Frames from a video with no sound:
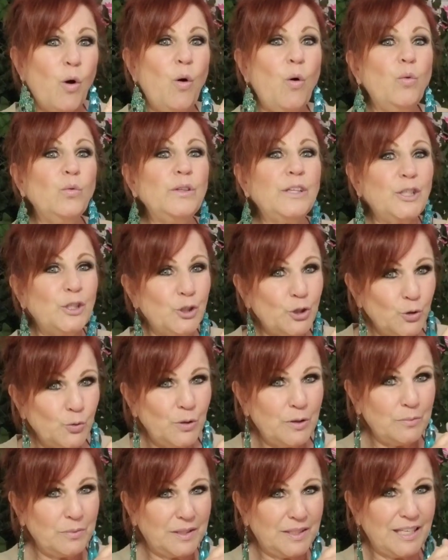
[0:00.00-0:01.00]
only to
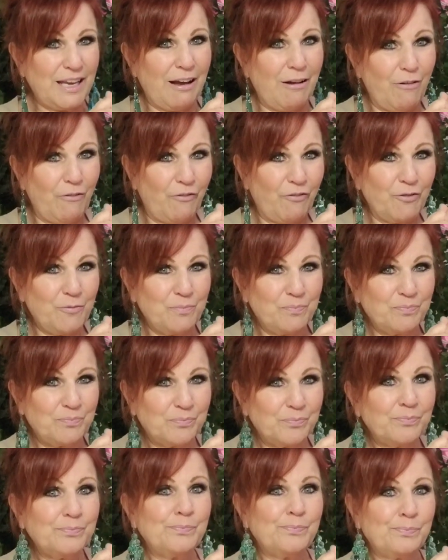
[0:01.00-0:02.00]
himself.
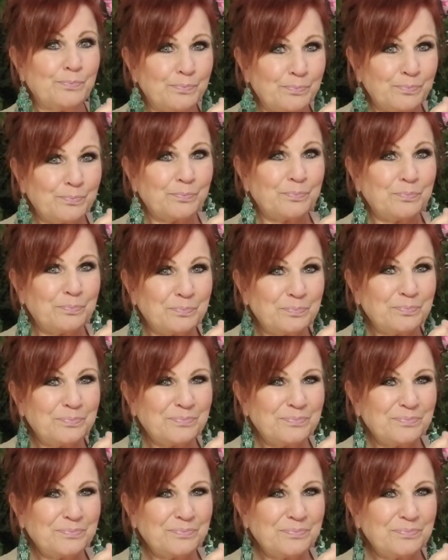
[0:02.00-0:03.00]
Hmm.
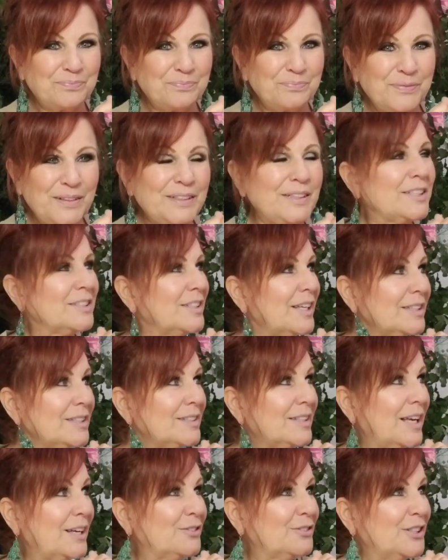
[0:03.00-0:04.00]
Does that
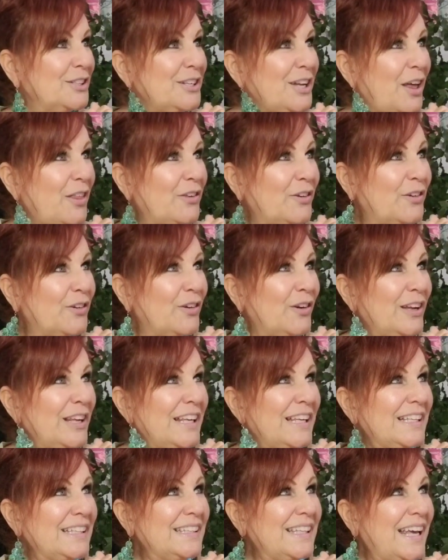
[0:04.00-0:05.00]
sound another,
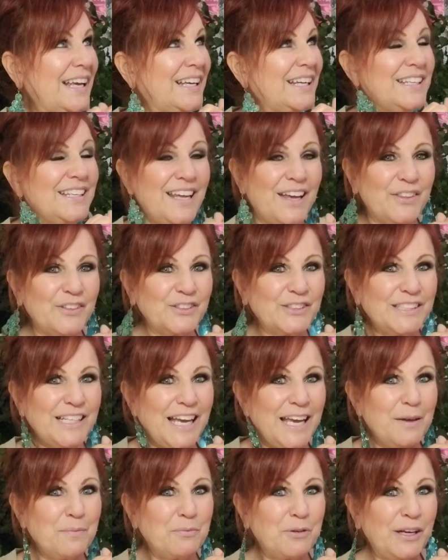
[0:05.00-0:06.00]
like another
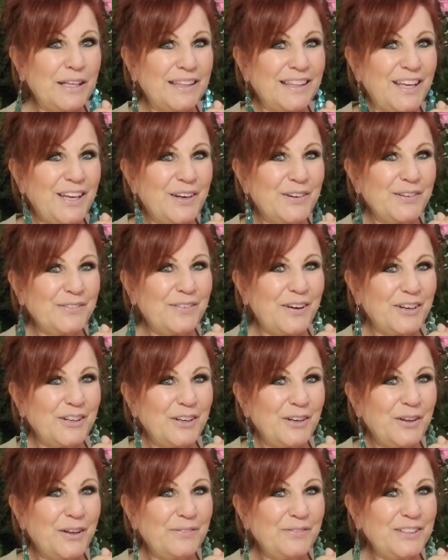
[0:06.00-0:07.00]
type right there of our
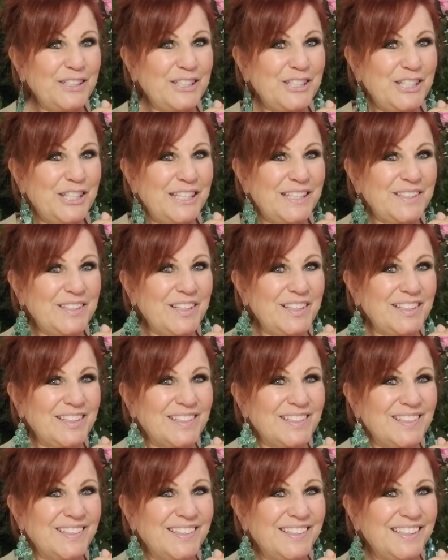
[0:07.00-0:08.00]
lovely
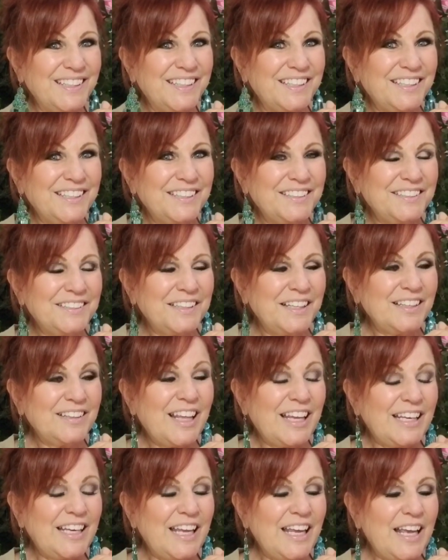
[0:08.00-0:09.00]
Jesus?
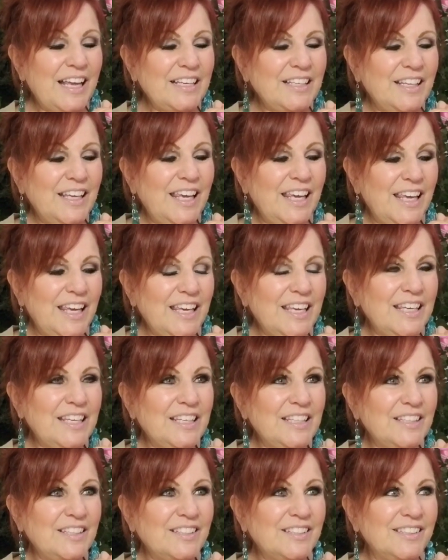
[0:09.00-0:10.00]
That he
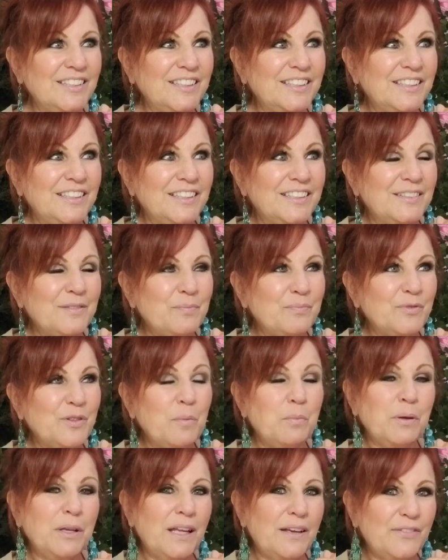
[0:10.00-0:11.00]
is
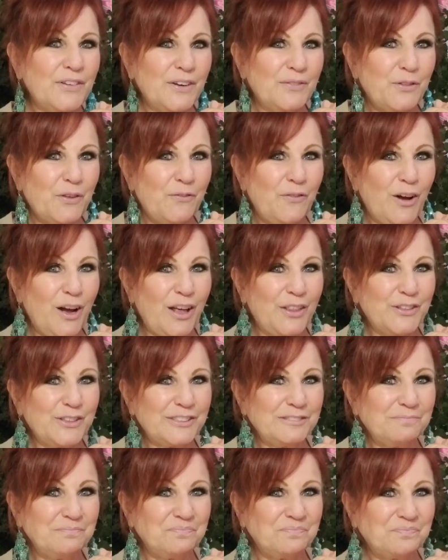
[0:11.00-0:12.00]
the beloved of the
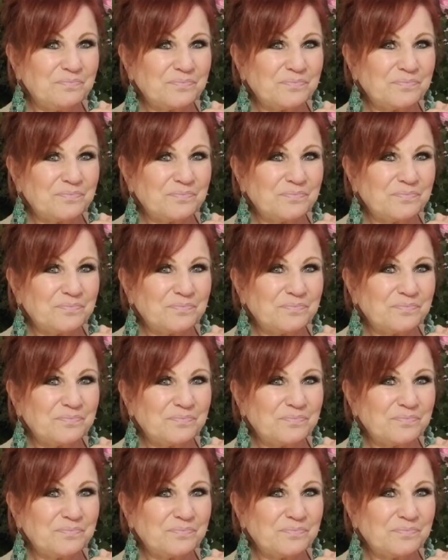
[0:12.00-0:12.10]
Father